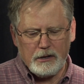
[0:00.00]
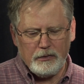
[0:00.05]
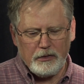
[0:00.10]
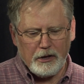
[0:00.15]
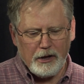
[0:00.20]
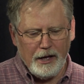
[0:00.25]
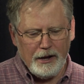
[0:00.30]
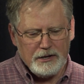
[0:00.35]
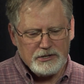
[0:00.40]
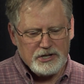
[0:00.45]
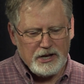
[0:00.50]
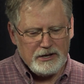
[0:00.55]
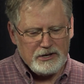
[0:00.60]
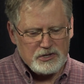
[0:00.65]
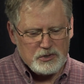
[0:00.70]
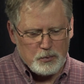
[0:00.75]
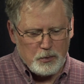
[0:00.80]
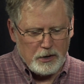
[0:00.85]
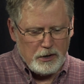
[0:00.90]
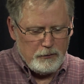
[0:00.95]
the kind of changes
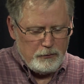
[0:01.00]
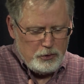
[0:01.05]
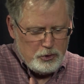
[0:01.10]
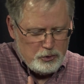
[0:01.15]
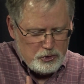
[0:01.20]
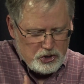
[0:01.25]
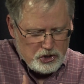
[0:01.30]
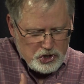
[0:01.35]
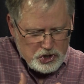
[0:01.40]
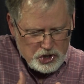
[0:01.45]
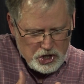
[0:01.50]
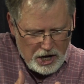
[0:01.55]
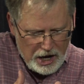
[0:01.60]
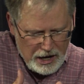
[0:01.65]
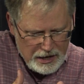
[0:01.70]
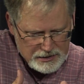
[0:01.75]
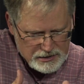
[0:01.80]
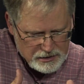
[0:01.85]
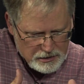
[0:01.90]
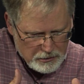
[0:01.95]
where if you
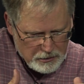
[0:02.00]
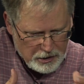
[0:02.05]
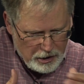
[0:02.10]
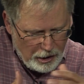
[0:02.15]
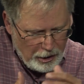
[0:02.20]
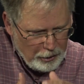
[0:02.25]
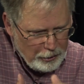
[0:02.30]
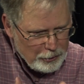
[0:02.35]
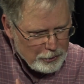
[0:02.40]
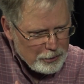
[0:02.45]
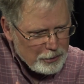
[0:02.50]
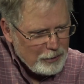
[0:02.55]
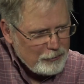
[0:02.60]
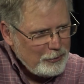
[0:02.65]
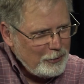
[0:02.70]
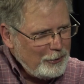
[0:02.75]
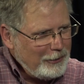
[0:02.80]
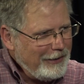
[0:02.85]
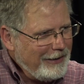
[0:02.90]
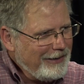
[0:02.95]
change the color of a
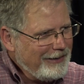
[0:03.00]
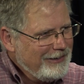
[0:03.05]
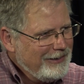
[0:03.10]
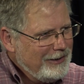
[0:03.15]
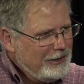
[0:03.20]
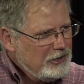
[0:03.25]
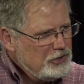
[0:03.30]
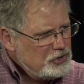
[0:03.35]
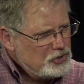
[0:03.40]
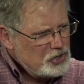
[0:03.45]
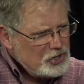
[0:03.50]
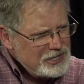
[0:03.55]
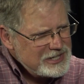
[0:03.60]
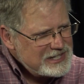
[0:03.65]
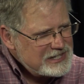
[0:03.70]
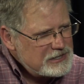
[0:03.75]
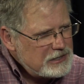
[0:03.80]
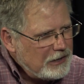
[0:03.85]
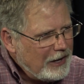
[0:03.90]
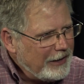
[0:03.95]
link just
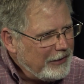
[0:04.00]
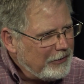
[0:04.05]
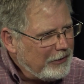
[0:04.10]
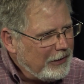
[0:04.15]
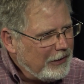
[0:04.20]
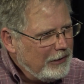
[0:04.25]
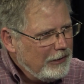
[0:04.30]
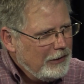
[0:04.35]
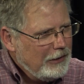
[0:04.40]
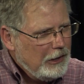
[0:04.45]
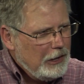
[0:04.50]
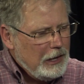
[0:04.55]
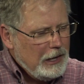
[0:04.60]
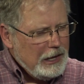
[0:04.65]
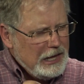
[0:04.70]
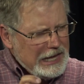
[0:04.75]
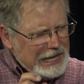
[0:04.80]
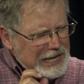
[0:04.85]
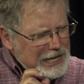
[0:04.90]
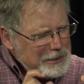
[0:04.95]
slightly,
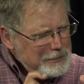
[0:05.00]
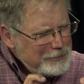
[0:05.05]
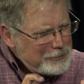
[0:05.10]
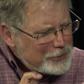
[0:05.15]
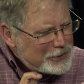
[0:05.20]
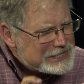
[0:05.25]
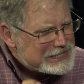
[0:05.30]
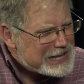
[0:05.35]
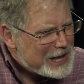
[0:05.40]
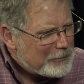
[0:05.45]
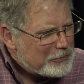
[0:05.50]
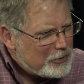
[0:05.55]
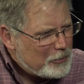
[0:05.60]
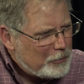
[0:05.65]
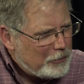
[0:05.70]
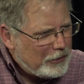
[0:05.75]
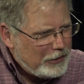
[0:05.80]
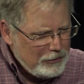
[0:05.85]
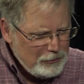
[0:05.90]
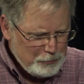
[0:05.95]

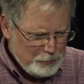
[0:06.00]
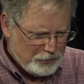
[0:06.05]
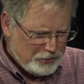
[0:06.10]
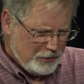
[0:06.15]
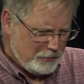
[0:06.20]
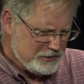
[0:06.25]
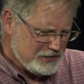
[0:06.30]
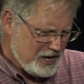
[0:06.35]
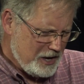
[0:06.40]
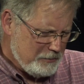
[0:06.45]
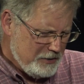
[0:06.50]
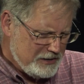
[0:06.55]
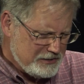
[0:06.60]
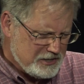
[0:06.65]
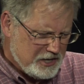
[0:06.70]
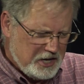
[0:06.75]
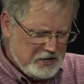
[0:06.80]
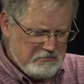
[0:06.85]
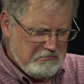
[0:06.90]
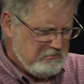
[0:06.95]
imperceptibly, you put them side by
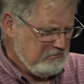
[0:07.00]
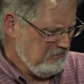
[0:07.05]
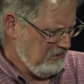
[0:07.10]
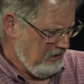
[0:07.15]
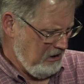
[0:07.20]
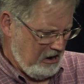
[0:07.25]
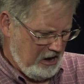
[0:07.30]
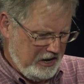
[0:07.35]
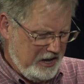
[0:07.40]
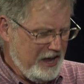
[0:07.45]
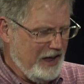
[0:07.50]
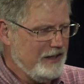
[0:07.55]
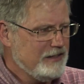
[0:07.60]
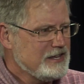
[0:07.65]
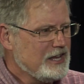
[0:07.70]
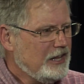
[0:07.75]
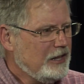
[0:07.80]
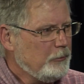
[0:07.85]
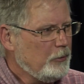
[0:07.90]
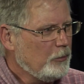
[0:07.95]
side, I can't
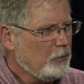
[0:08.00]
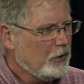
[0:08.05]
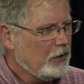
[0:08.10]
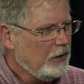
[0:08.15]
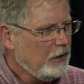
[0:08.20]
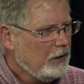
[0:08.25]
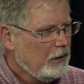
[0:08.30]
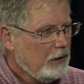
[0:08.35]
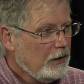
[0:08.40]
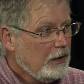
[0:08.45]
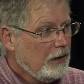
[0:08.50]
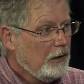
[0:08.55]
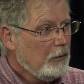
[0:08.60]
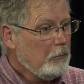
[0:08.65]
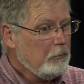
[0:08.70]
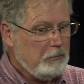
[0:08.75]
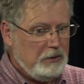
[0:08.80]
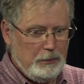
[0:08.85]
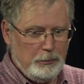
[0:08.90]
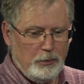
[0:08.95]
tell them apart.
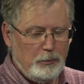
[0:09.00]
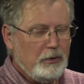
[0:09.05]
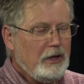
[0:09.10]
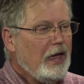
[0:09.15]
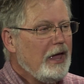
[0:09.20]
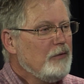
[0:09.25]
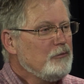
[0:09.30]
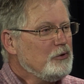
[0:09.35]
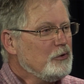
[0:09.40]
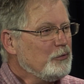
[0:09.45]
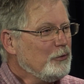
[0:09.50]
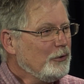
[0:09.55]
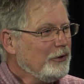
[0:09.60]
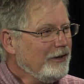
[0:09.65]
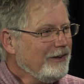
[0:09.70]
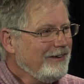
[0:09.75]
People behave differently.